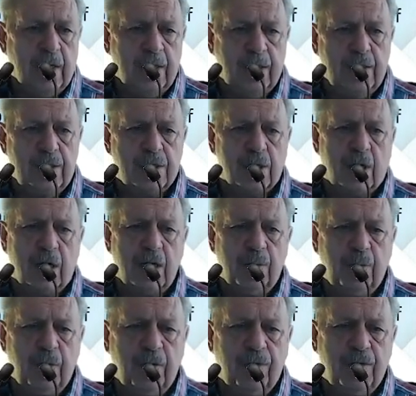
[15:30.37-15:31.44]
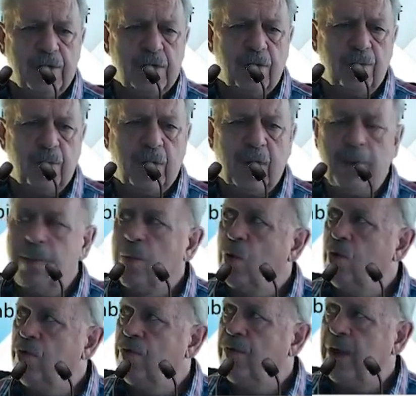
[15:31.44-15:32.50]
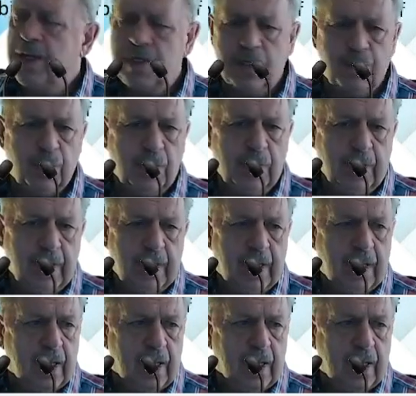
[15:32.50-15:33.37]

These rider benefits have become more flexible.